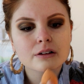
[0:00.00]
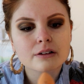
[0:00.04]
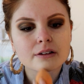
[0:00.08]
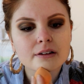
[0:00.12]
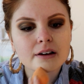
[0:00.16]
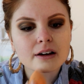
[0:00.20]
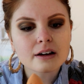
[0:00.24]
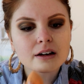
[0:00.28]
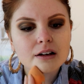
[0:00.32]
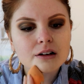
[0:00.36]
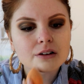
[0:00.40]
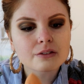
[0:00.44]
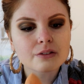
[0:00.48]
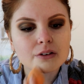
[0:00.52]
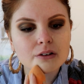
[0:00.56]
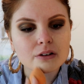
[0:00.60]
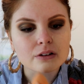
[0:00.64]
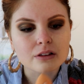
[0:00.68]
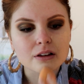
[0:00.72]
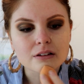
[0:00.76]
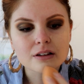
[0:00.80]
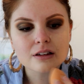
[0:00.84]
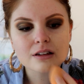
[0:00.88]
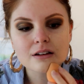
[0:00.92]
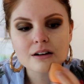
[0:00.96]
Second of
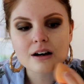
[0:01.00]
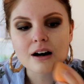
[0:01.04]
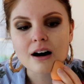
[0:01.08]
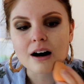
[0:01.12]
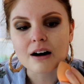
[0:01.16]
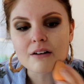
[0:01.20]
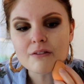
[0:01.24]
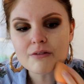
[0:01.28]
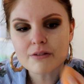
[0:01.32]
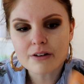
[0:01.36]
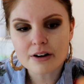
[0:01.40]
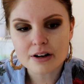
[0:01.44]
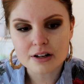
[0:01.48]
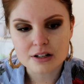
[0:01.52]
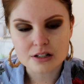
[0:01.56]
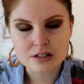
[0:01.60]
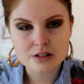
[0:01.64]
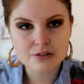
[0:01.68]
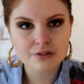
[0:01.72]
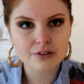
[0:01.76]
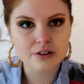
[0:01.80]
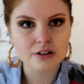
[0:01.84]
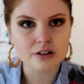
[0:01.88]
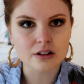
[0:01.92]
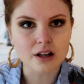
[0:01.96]
all, this coverage
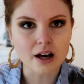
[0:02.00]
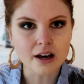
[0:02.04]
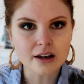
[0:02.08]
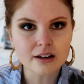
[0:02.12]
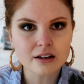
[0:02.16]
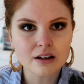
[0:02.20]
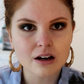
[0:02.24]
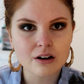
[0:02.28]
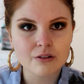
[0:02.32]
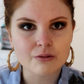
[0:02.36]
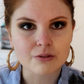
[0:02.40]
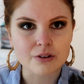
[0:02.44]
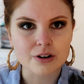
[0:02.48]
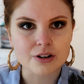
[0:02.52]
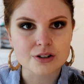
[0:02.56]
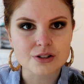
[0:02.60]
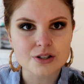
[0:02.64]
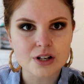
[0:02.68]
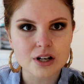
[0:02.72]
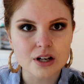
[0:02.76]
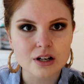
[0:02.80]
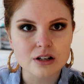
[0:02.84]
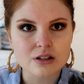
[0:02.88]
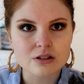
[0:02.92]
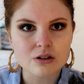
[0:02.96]
for light
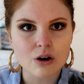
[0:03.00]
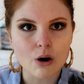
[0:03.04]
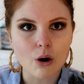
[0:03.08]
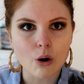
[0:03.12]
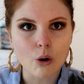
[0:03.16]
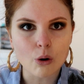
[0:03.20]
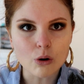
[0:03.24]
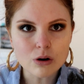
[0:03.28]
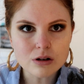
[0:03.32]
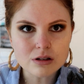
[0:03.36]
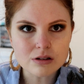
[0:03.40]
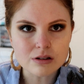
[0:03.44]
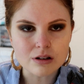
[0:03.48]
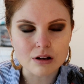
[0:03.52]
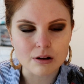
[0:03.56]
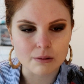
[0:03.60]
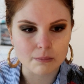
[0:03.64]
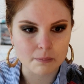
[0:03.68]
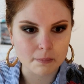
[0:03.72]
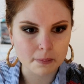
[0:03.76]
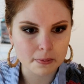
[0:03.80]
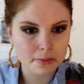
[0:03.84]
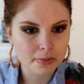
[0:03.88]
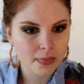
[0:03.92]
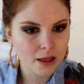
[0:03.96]
coverage is
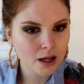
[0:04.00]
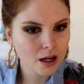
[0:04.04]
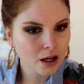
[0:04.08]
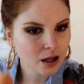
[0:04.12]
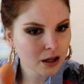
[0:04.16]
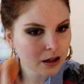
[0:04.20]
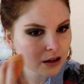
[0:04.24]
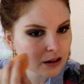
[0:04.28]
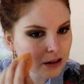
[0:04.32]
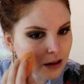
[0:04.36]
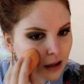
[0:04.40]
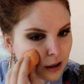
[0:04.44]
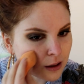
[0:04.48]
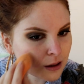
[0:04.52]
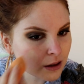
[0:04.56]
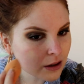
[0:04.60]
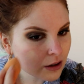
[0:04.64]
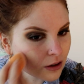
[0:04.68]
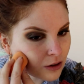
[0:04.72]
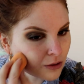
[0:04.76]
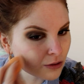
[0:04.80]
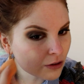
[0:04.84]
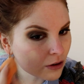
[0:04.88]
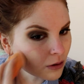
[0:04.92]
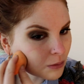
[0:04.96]
awesome.
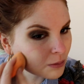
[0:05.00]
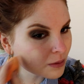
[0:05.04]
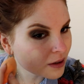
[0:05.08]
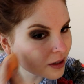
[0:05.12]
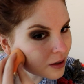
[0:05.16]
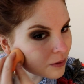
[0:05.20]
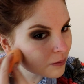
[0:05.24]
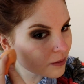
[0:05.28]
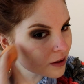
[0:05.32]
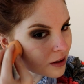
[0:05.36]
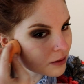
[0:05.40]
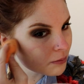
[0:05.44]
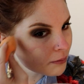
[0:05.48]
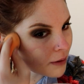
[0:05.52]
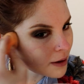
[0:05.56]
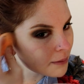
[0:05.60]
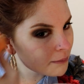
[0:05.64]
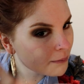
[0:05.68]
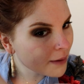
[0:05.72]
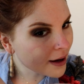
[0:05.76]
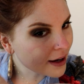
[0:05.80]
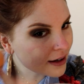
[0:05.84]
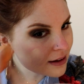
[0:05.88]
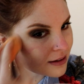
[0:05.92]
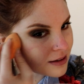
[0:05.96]
Like, normally with my
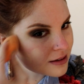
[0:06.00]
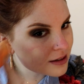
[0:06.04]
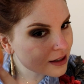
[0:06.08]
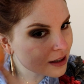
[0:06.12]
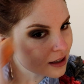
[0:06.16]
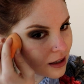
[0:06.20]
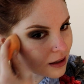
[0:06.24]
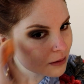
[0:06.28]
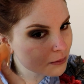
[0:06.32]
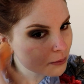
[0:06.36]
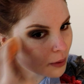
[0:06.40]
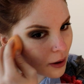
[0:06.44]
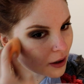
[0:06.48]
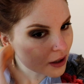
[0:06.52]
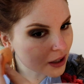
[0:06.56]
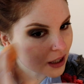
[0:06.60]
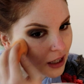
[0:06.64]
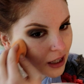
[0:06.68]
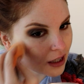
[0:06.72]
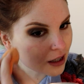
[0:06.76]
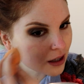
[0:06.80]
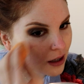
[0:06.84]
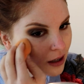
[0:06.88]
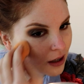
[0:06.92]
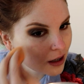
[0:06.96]
MAC Skin and
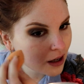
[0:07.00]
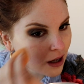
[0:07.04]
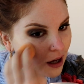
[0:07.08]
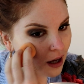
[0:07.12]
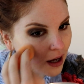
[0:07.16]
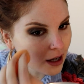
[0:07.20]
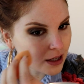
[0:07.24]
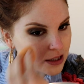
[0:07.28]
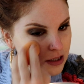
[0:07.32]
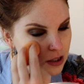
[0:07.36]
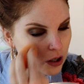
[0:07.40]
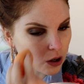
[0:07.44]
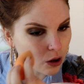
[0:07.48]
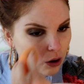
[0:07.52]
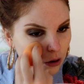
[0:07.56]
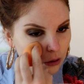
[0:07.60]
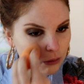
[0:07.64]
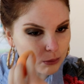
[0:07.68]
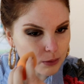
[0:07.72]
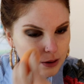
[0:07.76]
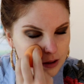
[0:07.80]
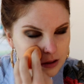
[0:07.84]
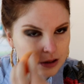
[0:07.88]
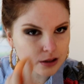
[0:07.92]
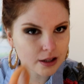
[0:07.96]
Body, it's
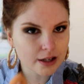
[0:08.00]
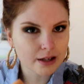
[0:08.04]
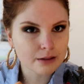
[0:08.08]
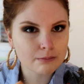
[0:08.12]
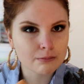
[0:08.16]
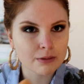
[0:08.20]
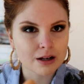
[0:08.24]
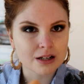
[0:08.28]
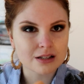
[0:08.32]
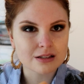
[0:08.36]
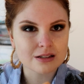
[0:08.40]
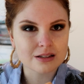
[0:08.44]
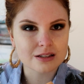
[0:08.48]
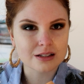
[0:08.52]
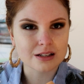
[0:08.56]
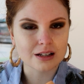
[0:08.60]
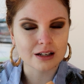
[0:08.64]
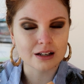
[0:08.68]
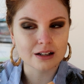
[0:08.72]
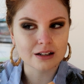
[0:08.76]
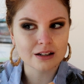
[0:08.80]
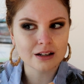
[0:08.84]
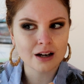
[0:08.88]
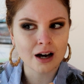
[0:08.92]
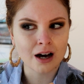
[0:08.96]
almost like my
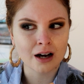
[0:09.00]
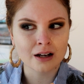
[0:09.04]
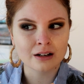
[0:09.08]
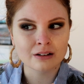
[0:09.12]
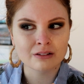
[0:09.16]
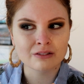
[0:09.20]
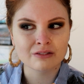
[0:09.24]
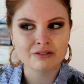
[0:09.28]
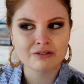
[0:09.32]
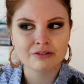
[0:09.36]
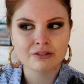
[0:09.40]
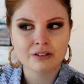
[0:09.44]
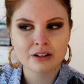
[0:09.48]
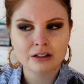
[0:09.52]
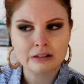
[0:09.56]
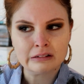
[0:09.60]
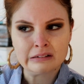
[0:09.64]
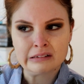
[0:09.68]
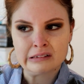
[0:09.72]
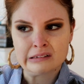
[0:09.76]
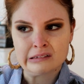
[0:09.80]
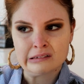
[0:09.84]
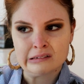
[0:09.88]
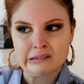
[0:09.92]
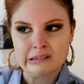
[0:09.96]
skin kind of
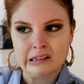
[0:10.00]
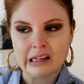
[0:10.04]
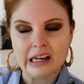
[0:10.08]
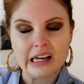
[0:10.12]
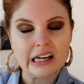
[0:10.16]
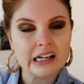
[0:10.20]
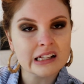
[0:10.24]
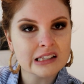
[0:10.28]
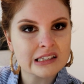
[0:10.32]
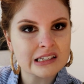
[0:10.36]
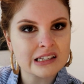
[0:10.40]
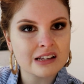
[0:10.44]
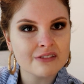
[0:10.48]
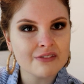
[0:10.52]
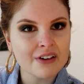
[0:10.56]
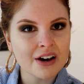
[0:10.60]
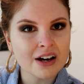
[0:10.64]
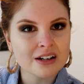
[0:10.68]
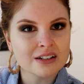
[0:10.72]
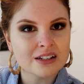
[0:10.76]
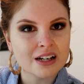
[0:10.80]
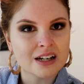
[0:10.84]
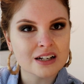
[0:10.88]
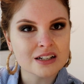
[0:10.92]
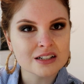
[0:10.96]
eats the
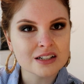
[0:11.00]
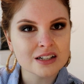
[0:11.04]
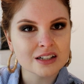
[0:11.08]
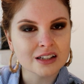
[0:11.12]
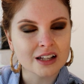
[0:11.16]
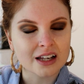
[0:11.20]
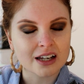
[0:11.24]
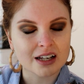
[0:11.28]
foundation.